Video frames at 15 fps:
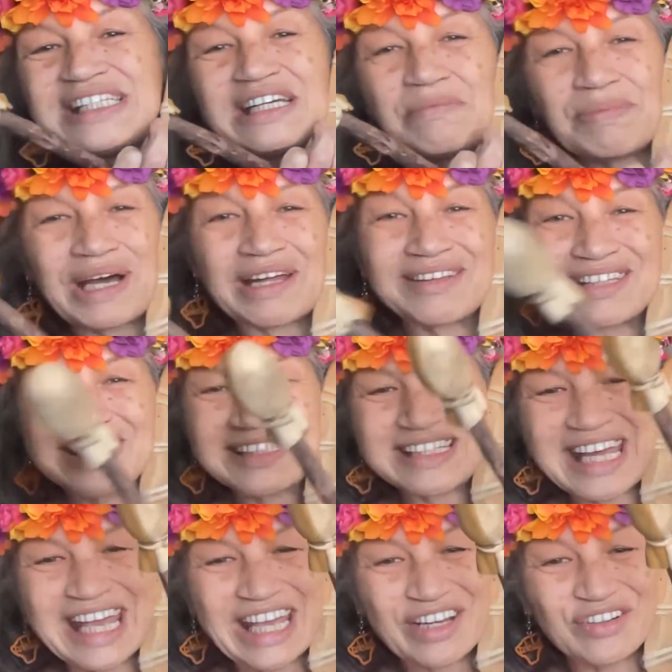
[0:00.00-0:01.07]
about this
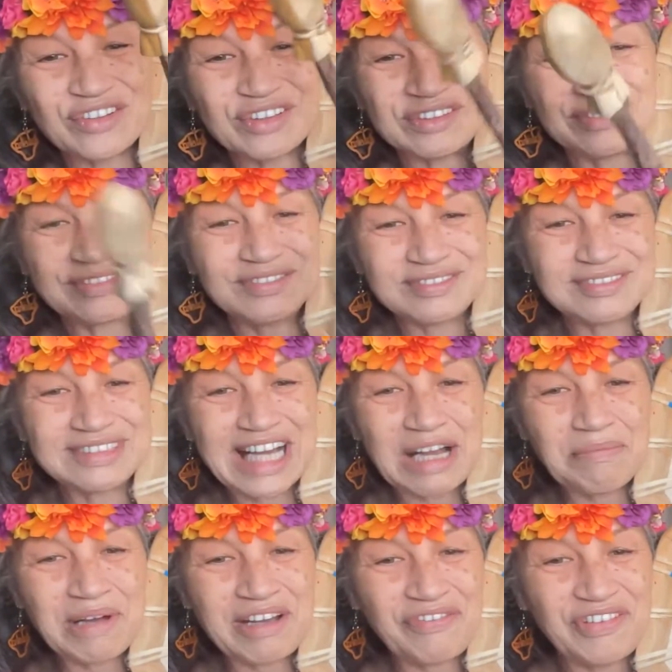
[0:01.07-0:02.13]
handle. Not
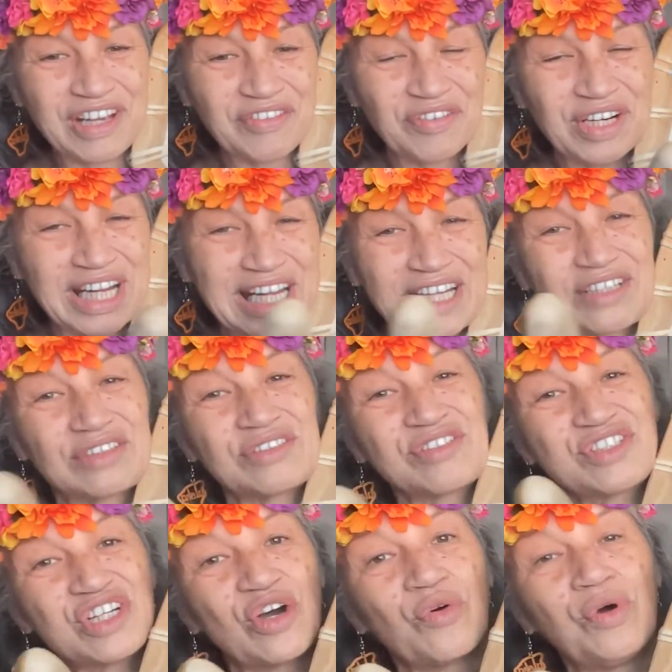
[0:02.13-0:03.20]
my favorite handle.
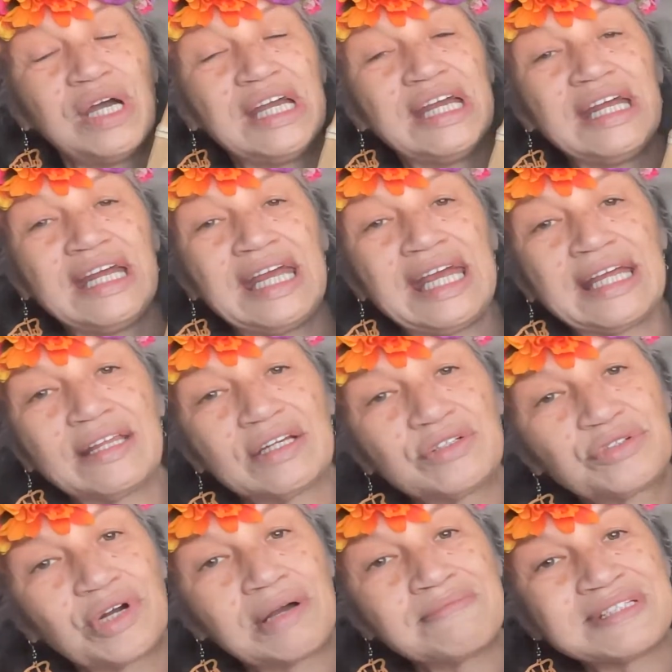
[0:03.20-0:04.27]
So in the
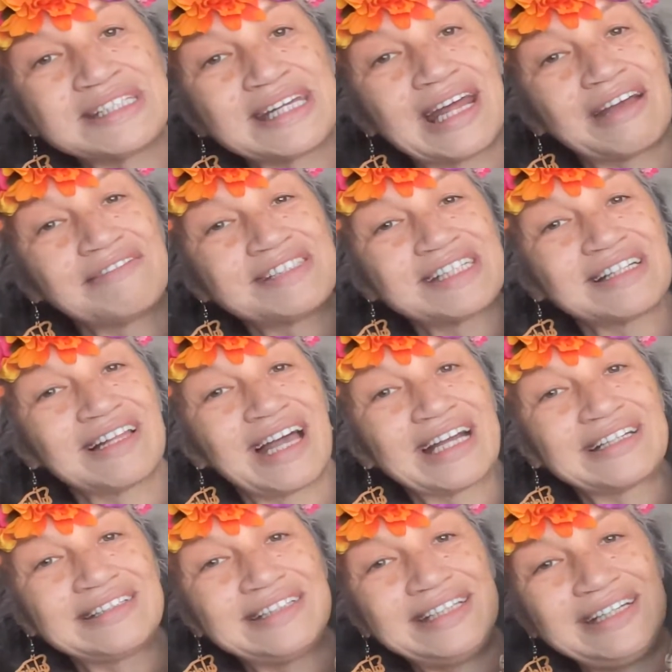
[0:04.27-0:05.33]
drums that I've
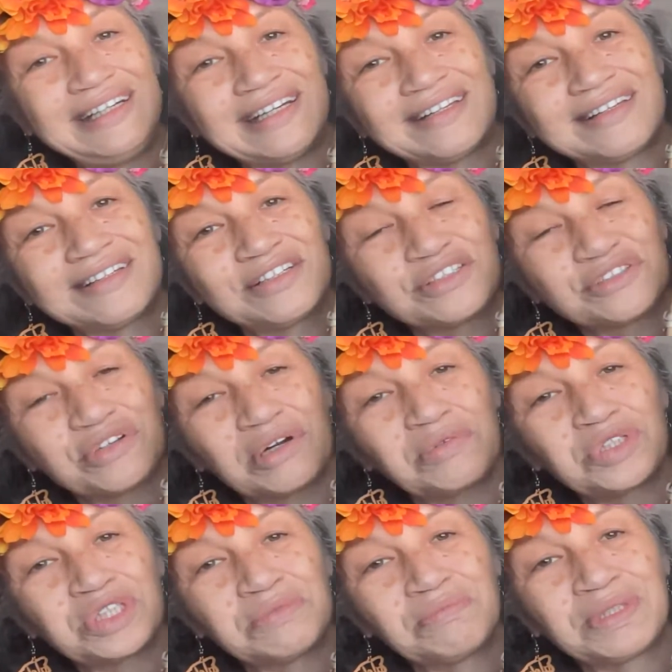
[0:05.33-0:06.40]
selected in the
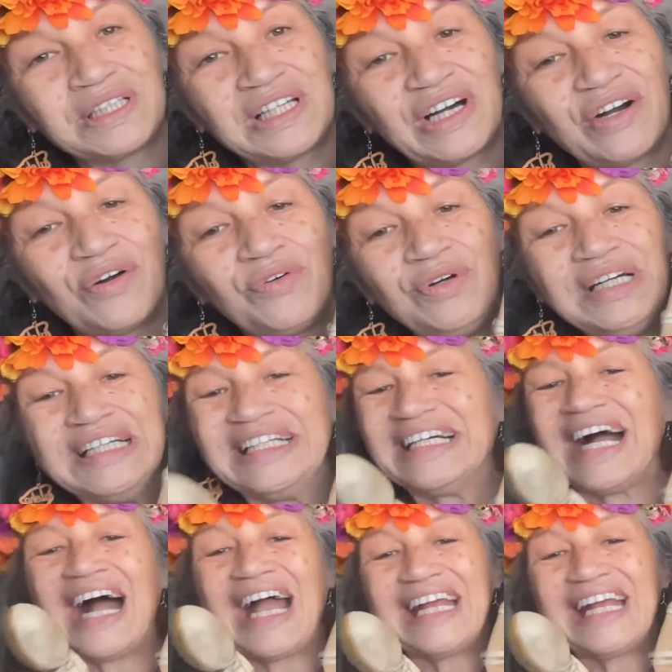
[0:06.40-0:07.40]
description below, I